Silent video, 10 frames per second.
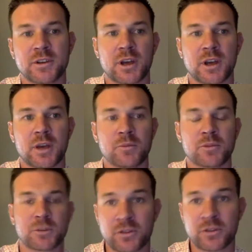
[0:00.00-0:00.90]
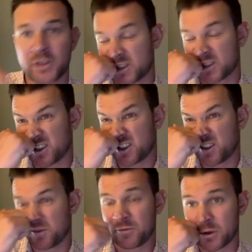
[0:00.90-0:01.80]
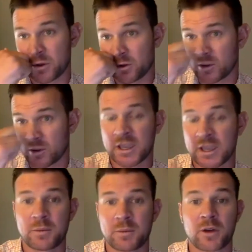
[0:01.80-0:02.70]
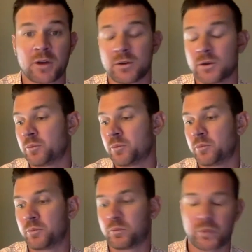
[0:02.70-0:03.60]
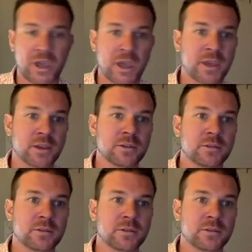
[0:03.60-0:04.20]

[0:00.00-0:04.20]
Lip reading: Some of the things that we've been looking at about paying,